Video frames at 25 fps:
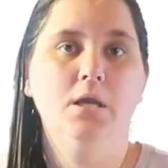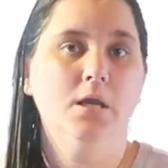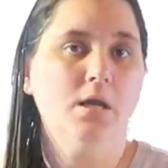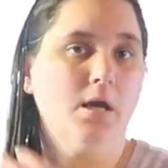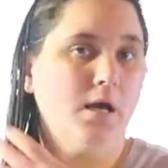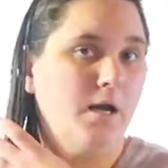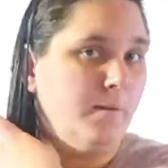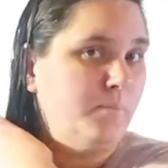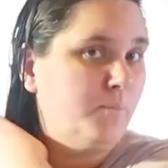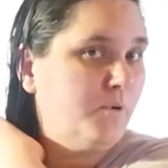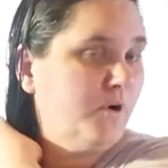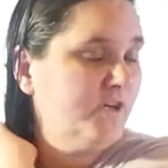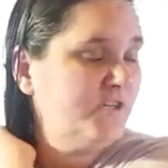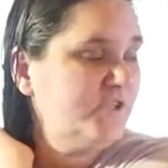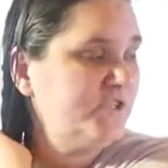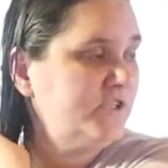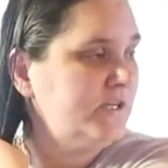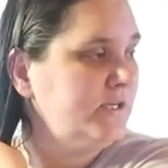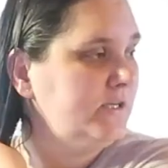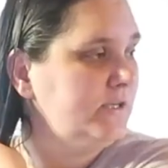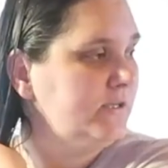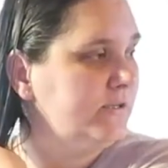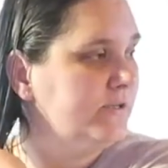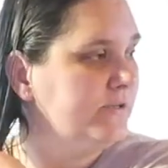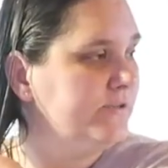I brushed
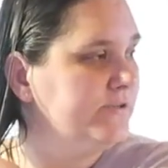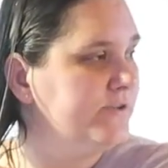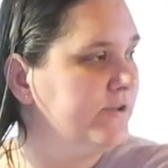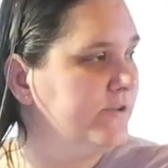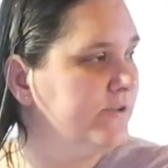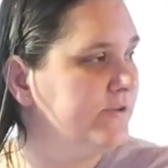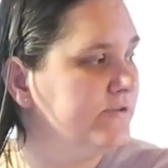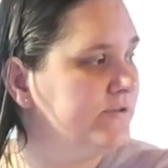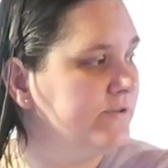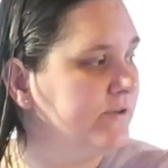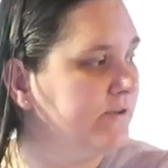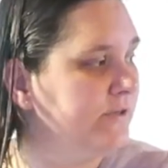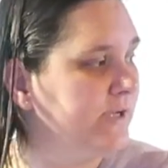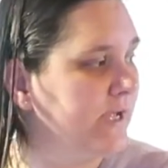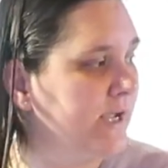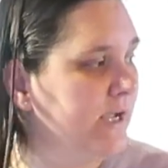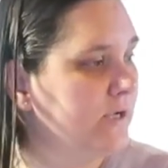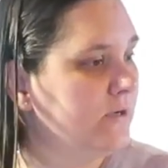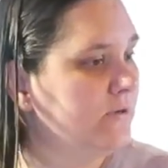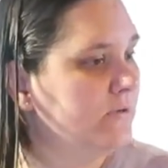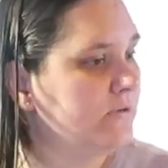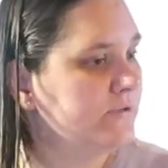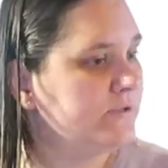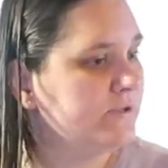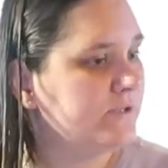it so there's no
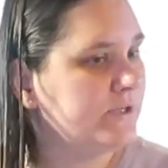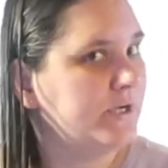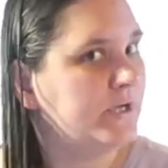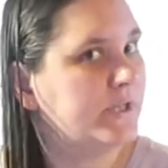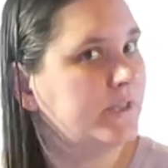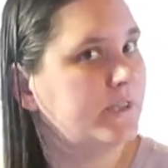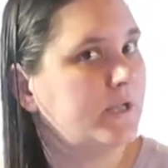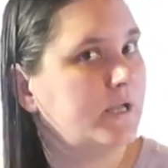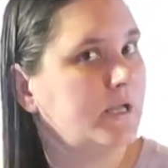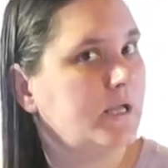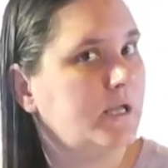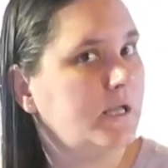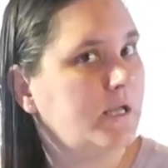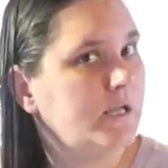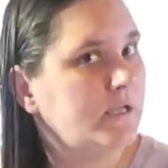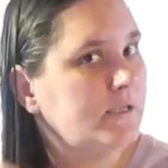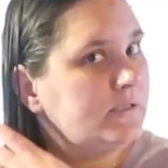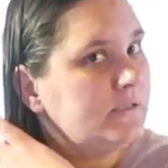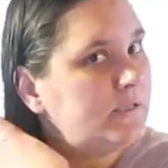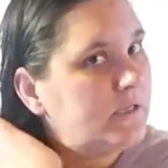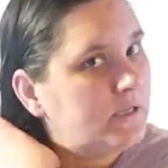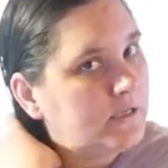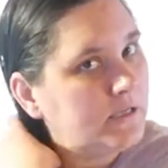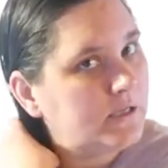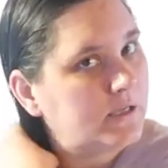tangles or anything in
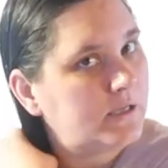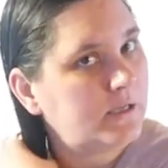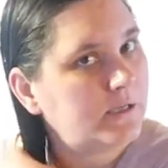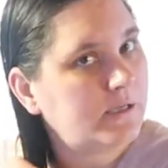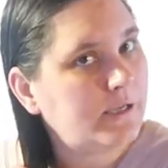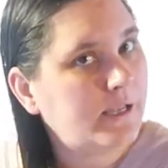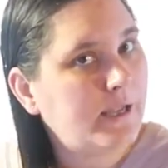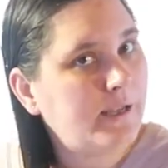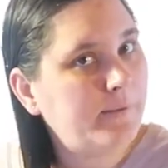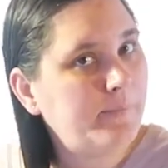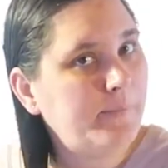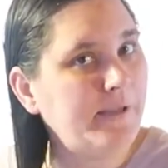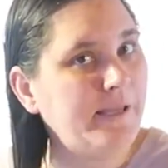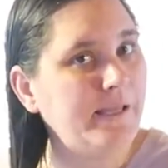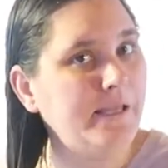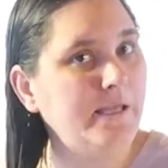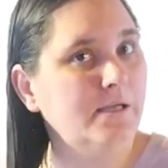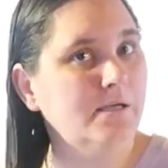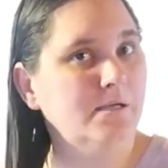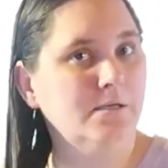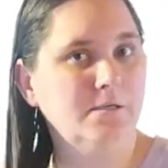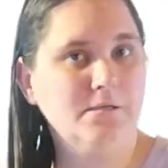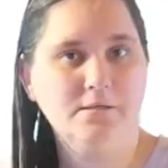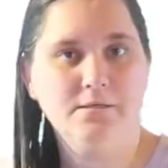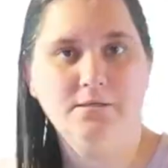it. Yay
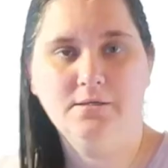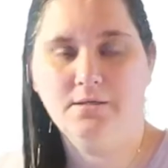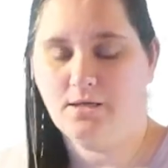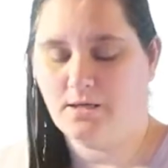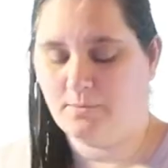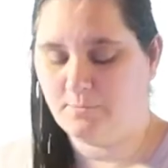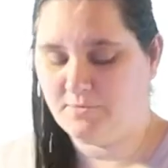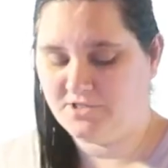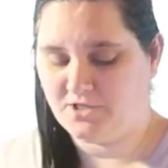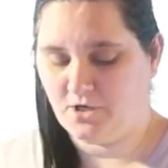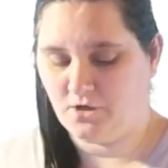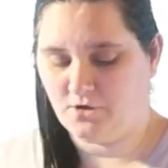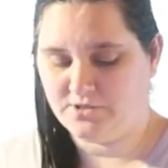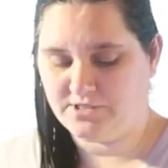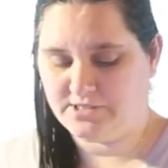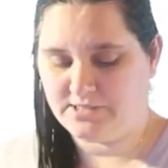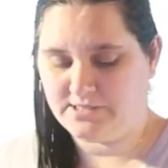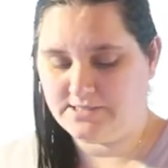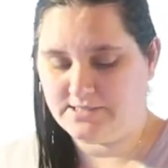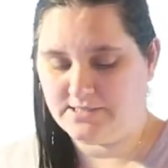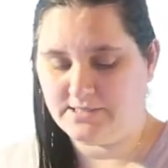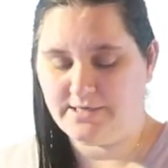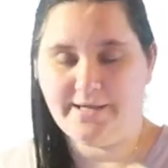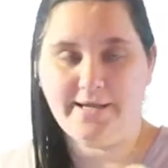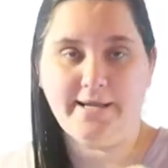me. I'm
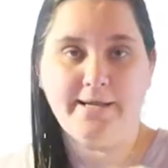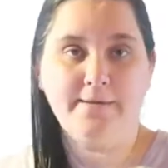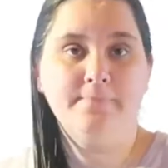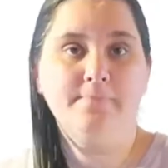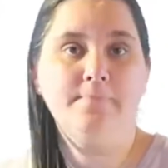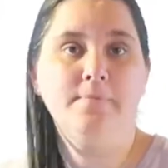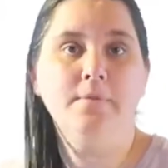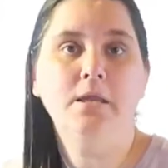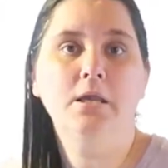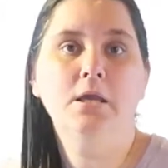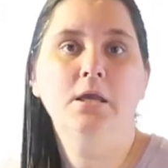adulting today.